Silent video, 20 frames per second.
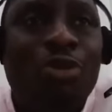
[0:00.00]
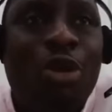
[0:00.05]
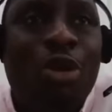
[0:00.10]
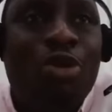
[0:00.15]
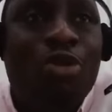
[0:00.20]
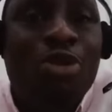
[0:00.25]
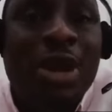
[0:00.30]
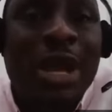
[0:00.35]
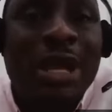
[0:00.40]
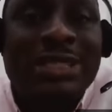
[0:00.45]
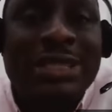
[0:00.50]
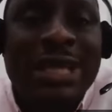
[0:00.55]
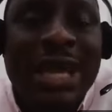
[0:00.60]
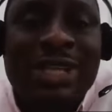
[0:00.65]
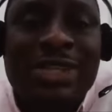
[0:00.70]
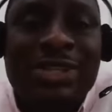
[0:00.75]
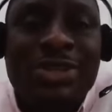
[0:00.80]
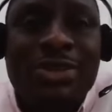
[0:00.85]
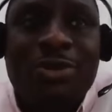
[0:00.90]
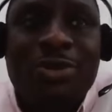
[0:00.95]

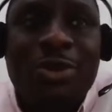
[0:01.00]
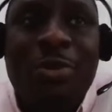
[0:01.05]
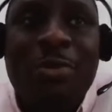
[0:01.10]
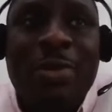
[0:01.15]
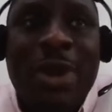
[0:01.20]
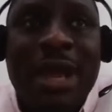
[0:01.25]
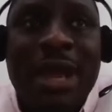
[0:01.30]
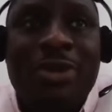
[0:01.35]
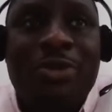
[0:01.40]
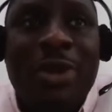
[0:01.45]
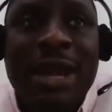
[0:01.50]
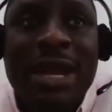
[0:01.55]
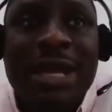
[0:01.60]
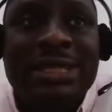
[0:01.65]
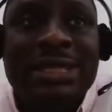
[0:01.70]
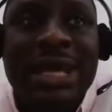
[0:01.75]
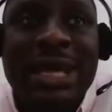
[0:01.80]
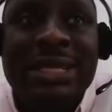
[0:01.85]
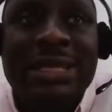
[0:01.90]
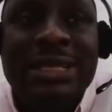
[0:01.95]
what might quite
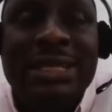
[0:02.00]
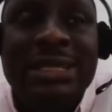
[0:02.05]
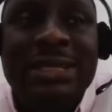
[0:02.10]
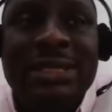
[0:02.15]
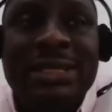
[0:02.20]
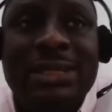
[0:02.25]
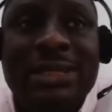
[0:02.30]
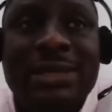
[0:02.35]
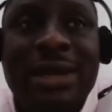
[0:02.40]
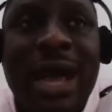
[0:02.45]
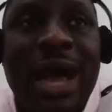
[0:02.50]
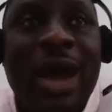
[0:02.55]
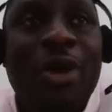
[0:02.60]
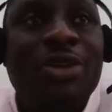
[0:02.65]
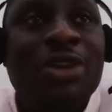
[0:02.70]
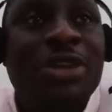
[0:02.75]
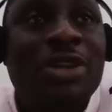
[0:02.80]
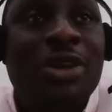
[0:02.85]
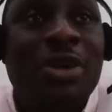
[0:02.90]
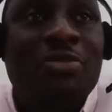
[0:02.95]
exciting is our
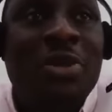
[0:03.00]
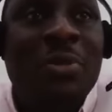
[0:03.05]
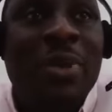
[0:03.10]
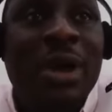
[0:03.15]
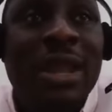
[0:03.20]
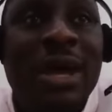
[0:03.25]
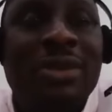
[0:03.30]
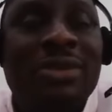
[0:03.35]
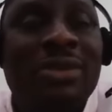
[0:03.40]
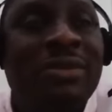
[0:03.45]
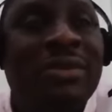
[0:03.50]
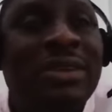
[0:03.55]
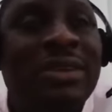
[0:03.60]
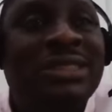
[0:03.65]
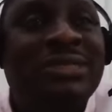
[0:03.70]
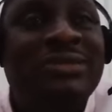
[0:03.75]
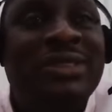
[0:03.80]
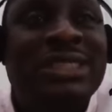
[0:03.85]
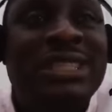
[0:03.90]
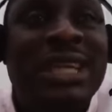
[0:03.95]
audit committee members are not really
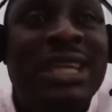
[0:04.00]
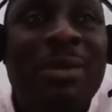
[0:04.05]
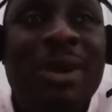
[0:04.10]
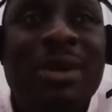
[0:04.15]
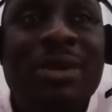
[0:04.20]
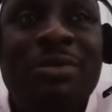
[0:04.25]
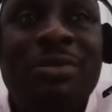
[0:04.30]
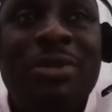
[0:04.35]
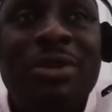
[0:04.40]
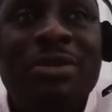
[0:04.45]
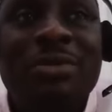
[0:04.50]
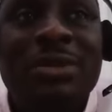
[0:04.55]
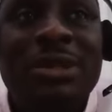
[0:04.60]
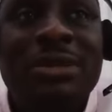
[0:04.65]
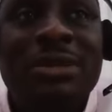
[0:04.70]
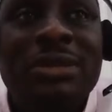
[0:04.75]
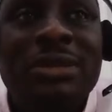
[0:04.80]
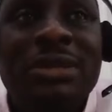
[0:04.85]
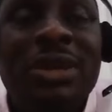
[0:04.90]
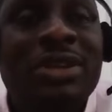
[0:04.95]
interested about
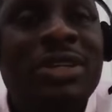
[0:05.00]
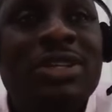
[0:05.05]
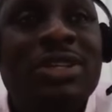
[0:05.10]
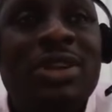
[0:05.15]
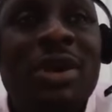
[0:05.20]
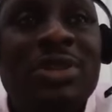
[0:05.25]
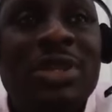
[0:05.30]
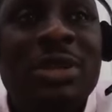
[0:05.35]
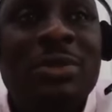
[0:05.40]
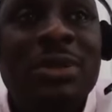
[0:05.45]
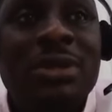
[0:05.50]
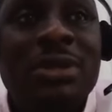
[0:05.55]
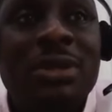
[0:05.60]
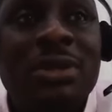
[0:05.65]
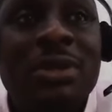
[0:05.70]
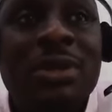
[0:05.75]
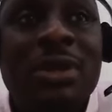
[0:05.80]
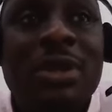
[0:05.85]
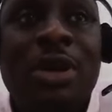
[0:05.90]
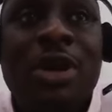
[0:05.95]
the audit committee meeting.
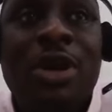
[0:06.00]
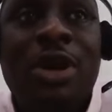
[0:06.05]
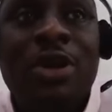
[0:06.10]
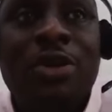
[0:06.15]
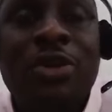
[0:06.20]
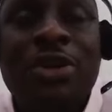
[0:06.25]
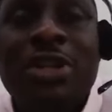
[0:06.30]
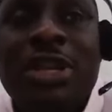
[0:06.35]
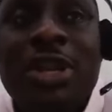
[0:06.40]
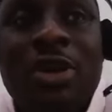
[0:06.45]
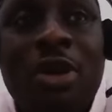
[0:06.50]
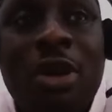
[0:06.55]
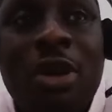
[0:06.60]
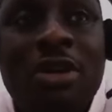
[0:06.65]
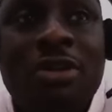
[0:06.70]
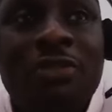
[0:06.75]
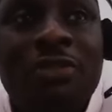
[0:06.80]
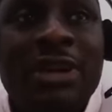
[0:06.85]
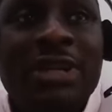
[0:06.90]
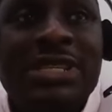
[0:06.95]
Maybe they call
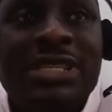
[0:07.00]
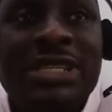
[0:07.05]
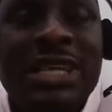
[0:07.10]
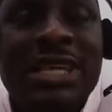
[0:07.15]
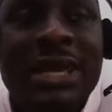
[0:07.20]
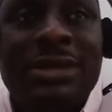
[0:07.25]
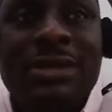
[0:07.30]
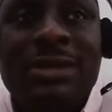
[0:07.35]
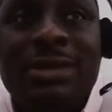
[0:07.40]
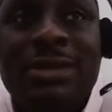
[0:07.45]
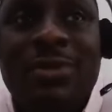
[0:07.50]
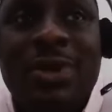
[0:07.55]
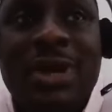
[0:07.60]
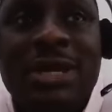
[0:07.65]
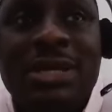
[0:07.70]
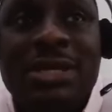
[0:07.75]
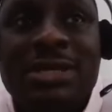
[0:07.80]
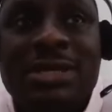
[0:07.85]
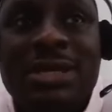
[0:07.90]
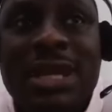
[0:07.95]
you for a CS.
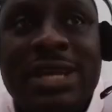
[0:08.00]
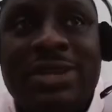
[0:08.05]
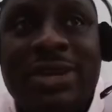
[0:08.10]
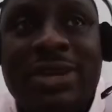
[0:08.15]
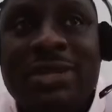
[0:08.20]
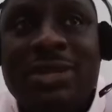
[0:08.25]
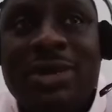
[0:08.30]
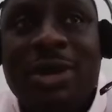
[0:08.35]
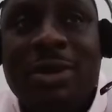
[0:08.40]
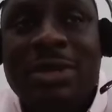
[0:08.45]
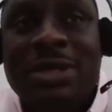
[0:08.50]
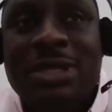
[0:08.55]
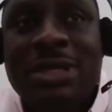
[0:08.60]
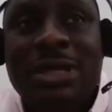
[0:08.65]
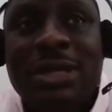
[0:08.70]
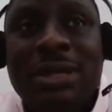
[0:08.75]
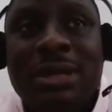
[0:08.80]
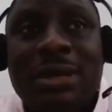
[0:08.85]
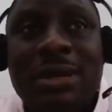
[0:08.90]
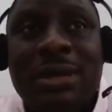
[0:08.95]
When is the next audit
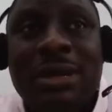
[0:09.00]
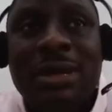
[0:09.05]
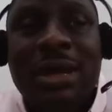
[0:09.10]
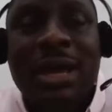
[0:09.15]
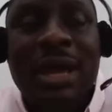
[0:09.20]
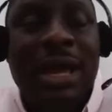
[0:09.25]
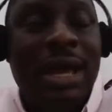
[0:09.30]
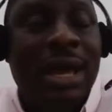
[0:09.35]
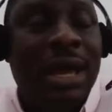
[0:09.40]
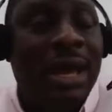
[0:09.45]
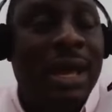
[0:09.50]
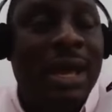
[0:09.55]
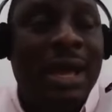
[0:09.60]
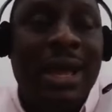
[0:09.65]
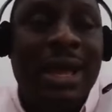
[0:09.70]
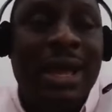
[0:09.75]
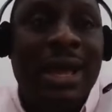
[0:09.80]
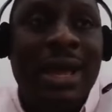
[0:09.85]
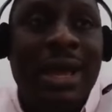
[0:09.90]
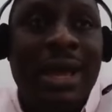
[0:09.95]
committee?
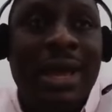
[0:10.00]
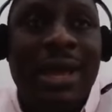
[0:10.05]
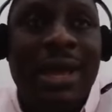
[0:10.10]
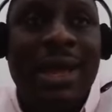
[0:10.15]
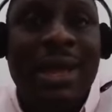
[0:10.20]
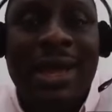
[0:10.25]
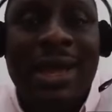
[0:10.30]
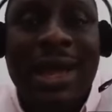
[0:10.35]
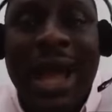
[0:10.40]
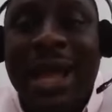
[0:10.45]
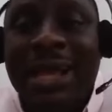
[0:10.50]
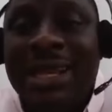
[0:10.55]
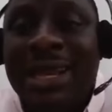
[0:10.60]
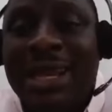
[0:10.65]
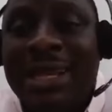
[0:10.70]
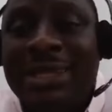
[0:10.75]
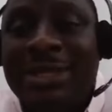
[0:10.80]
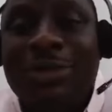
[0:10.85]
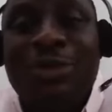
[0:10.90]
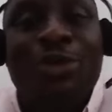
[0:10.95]
And
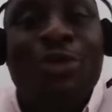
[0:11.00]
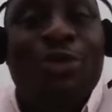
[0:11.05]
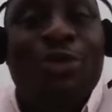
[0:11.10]
then